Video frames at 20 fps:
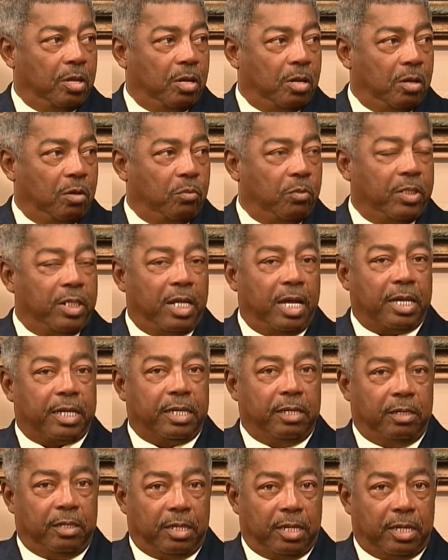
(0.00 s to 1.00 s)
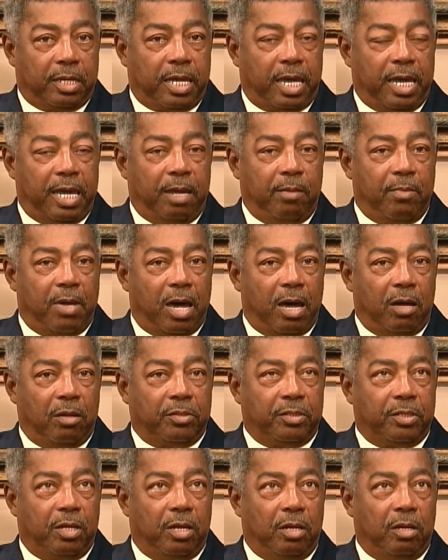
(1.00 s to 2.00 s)
When I came out,
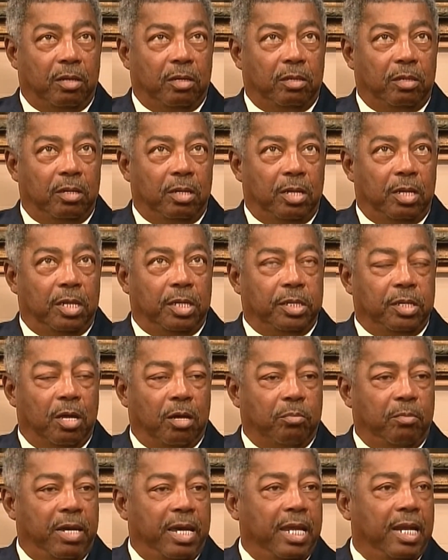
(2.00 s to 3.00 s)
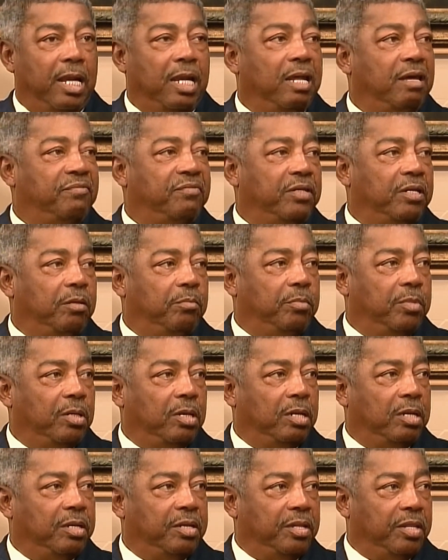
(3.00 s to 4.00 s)
a young man left in the
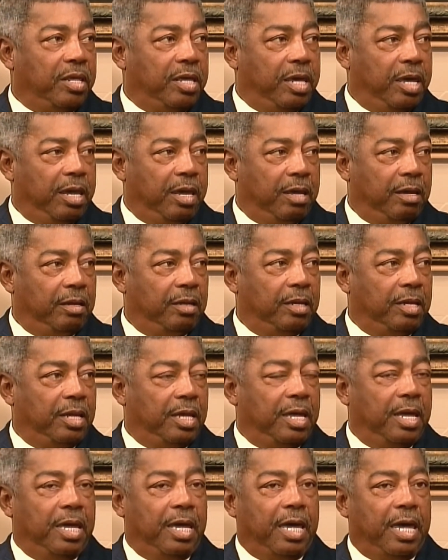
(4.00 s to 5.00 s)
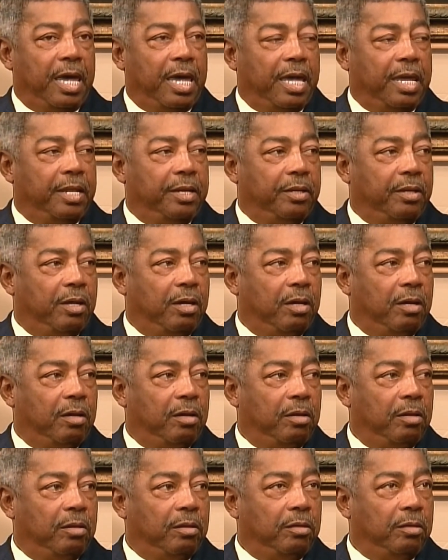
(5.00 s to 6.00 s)
middle of the year, and
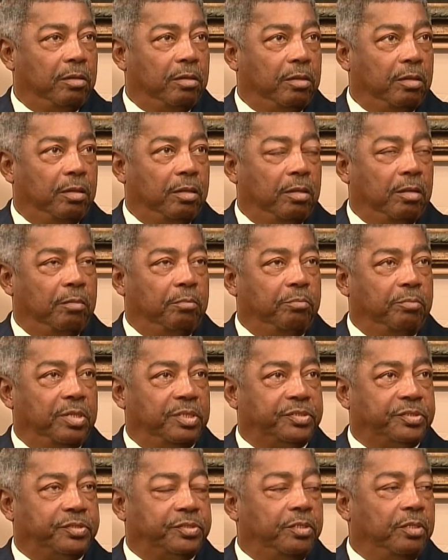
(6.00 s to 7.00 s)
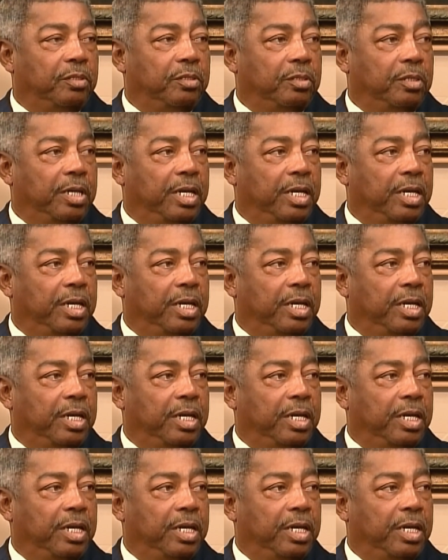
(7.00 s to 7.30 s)
Mr.